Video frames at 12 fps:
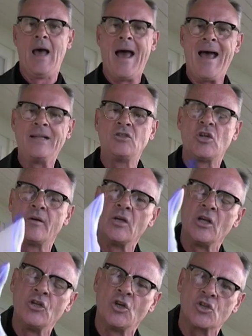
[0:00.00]
And
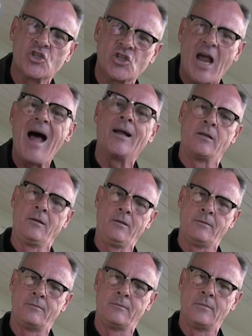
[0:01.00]
your son
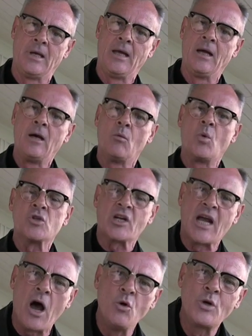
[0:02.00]
was a
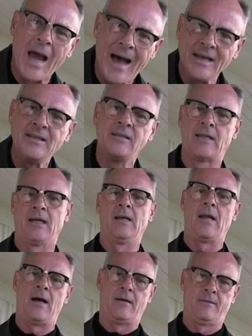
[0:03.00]
cocaine
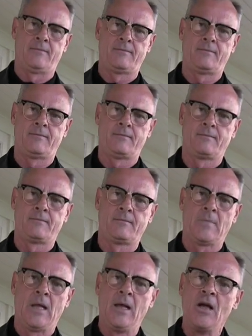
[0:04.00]
dealer.
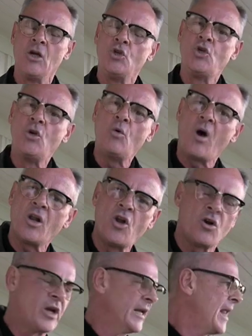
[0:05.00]
You are
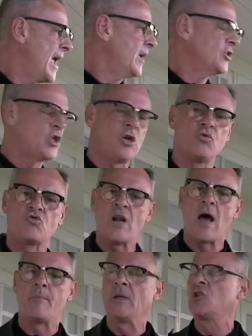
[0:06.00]
locking our children
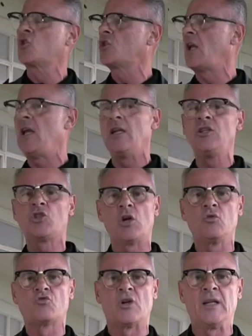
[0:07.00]
up and stealing
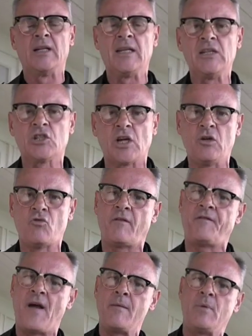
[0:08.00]
children in these secret
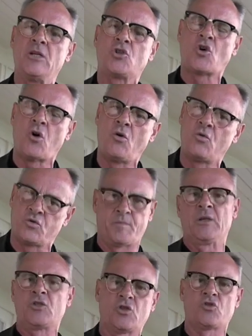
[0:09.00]
families' courts,
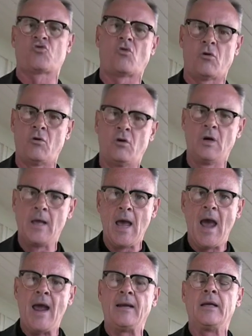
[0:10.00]
Mr. Straw,
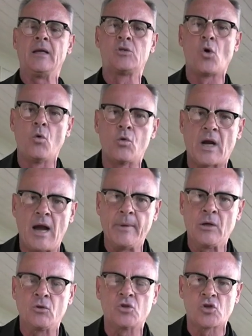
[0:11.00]
and it is all
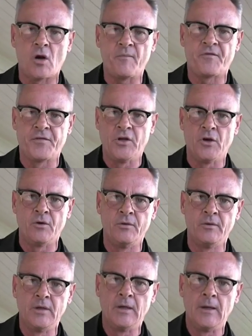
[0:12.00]
coming on top for you.
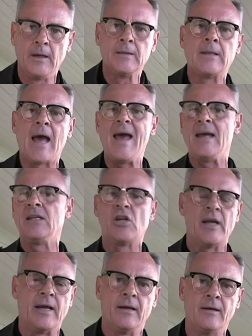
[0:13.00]
That is
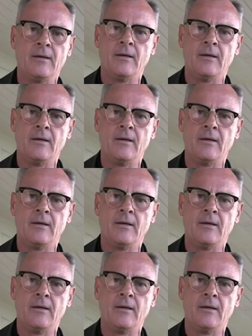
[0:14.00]
it.